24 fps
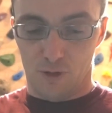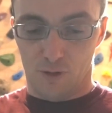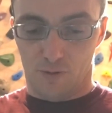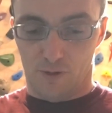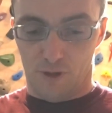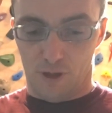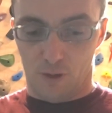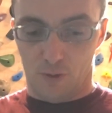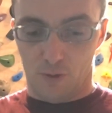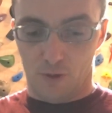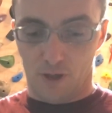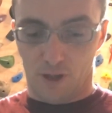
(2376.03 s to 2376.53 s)
If I
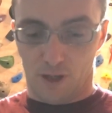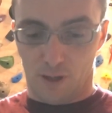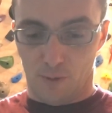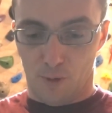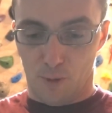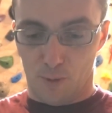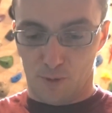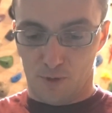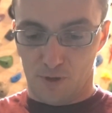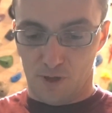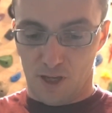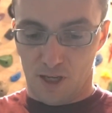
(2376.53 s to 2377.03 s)
don't want to come up
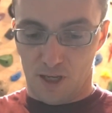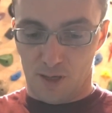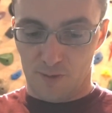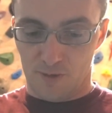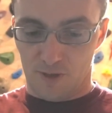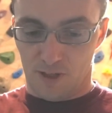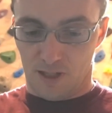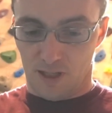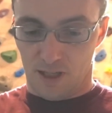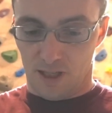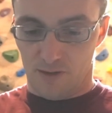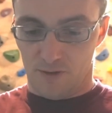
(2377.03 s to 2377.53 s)
with names, I
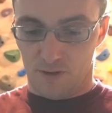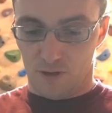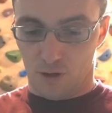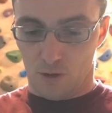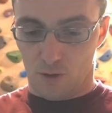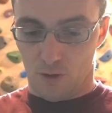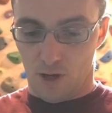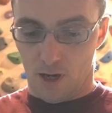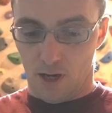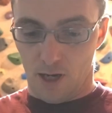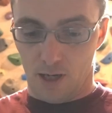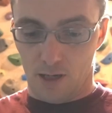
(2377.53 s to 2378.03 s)
can give it a
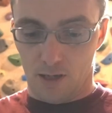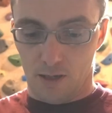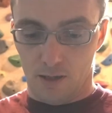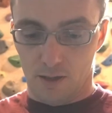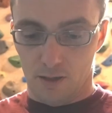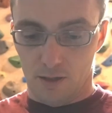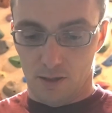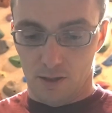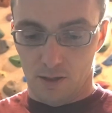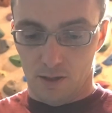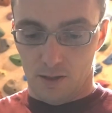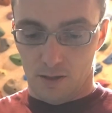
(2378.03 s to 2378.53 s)
grade,
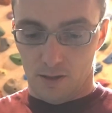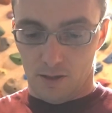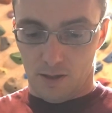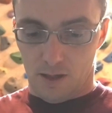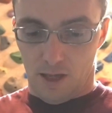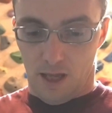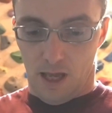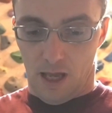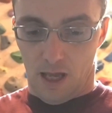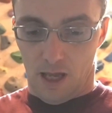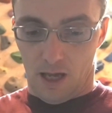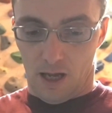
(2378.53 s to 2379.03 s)

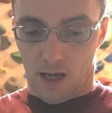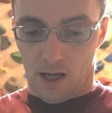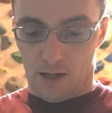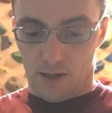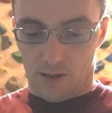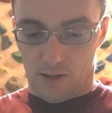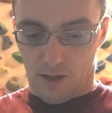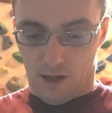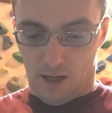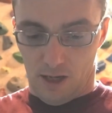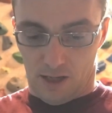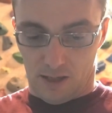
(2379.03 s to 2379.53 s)
and
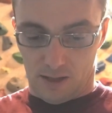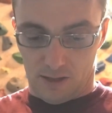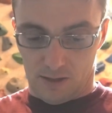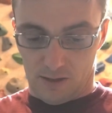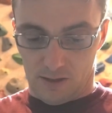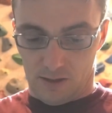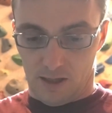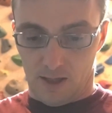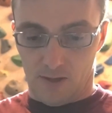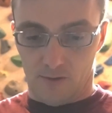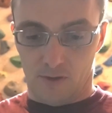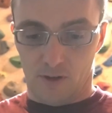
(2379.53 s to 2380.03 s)
I can
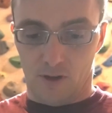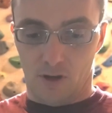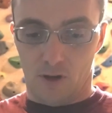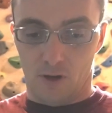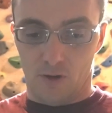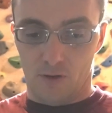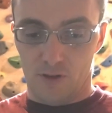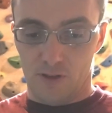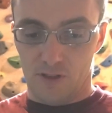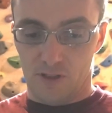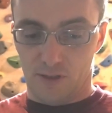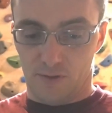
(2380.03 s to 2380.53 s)
give it all
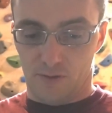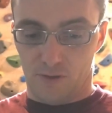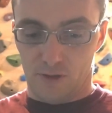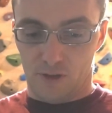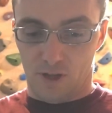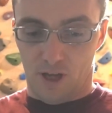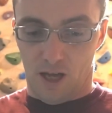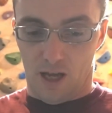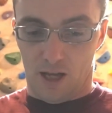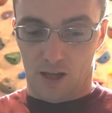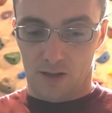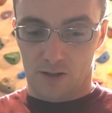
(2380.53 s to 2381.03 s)
these different
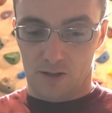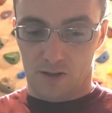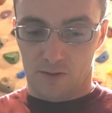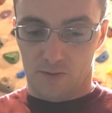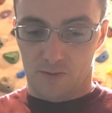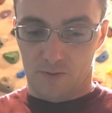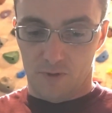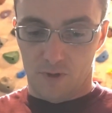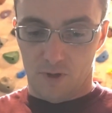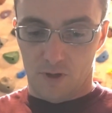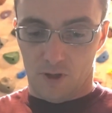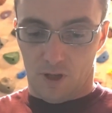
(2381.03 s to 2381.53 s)
tags.
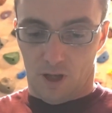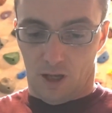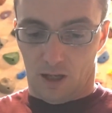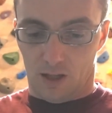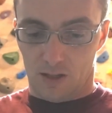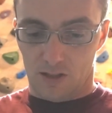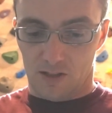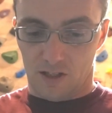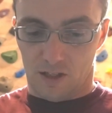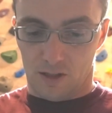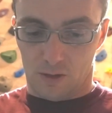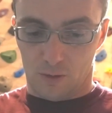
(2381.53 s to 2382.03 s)
I can
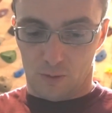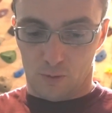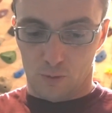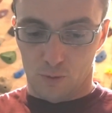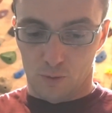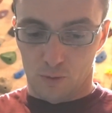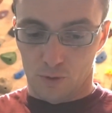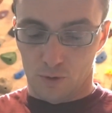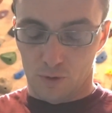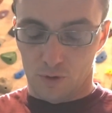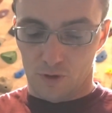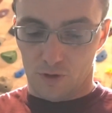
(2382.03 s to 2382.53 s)
set the
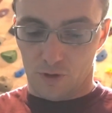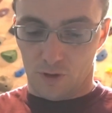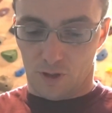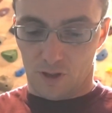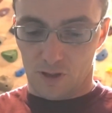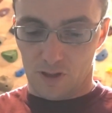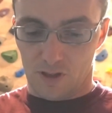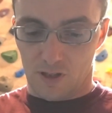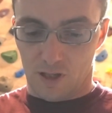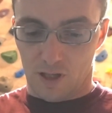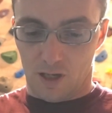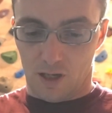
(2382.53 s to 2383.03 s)
rules, so I can
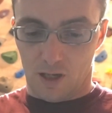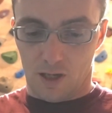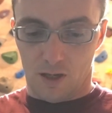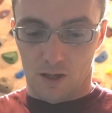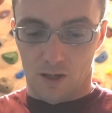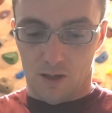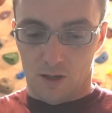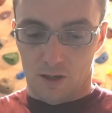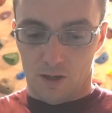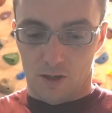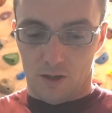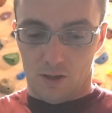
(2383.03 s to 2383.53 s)
say
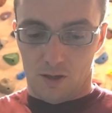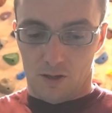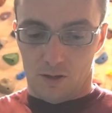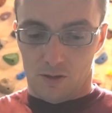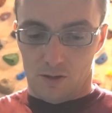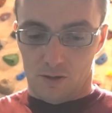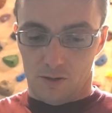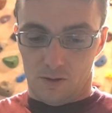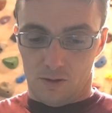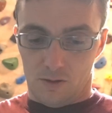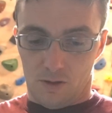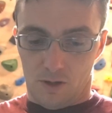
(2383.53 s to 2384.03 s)

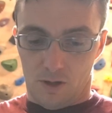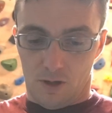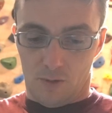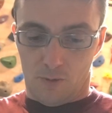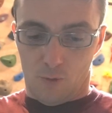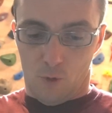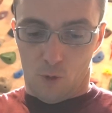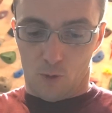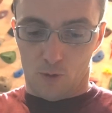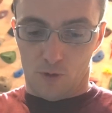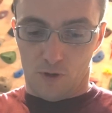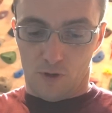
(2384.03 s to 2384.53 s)

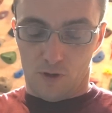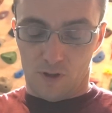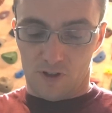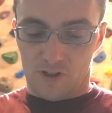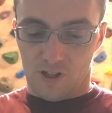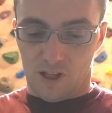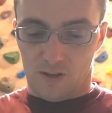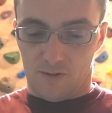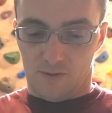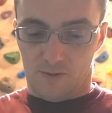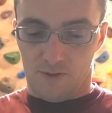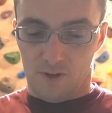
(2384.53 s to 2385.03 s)
only the
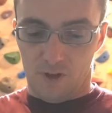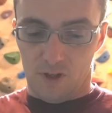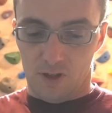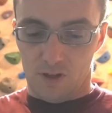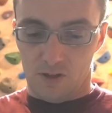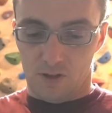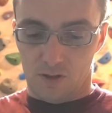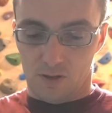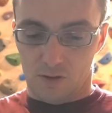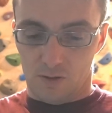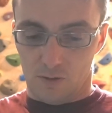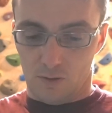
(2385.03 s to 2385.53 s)
set
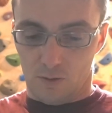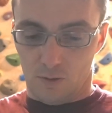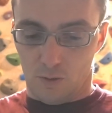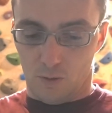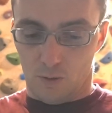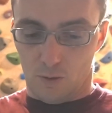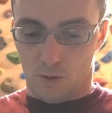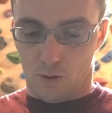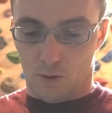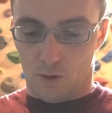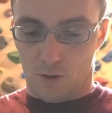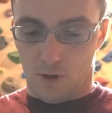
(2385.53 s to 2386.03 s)
feet
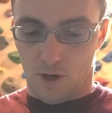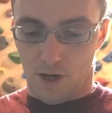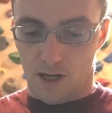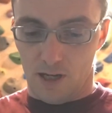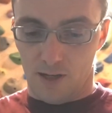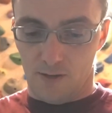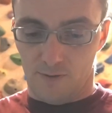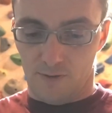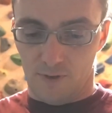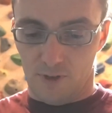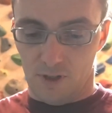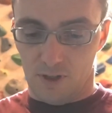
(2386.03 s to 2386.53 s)
or
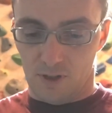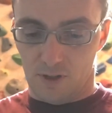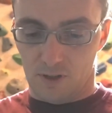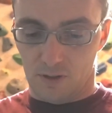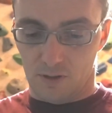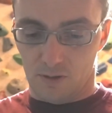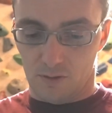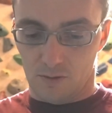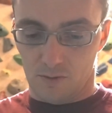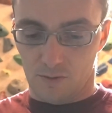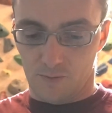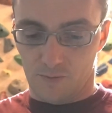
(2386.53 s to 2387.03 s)
any feet,
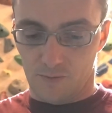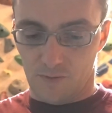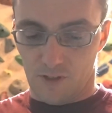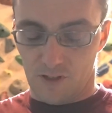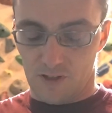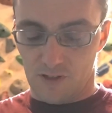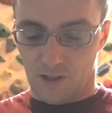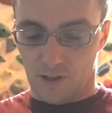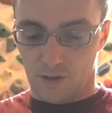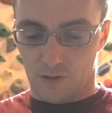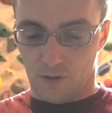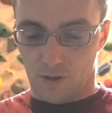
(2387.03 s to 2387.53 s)

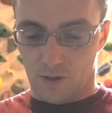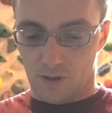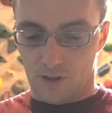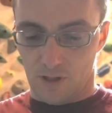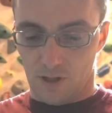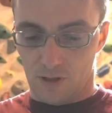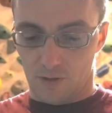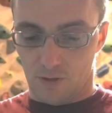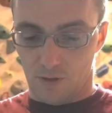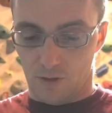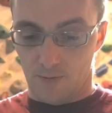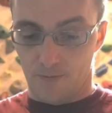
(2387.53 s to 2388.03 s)
etc.,
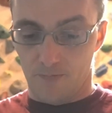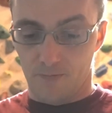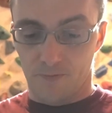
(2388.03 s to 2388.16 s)
etc.